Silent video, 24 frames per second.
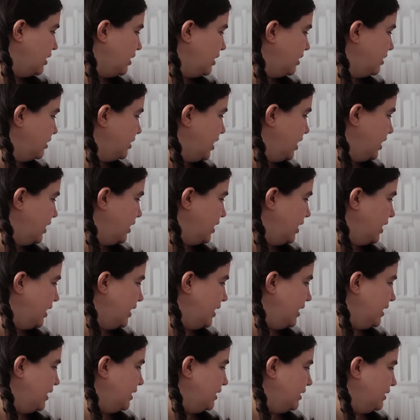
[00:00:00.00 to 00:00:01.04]
And then
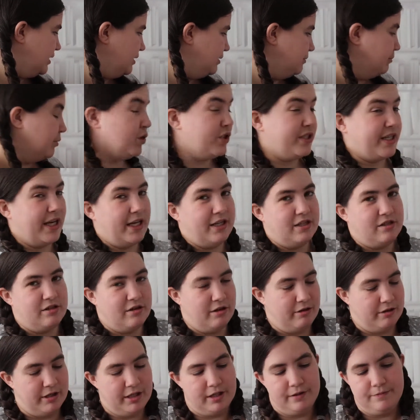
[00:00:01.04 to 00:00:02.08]
in more
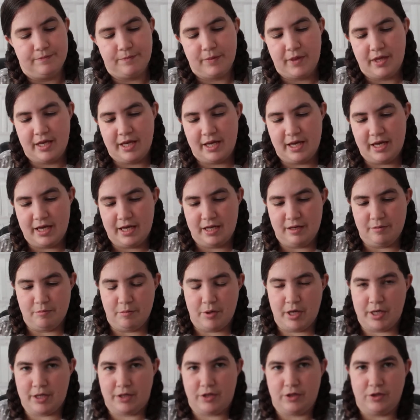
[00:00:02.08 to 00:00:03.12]
stationery, in
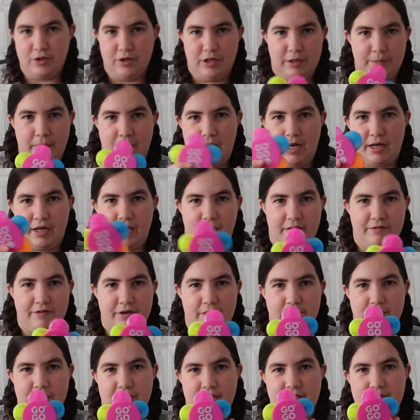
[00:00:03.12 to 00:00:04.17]
my goodie bag, I
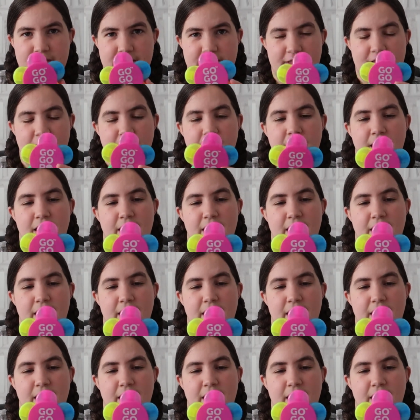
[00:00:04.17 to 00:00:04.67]
found this.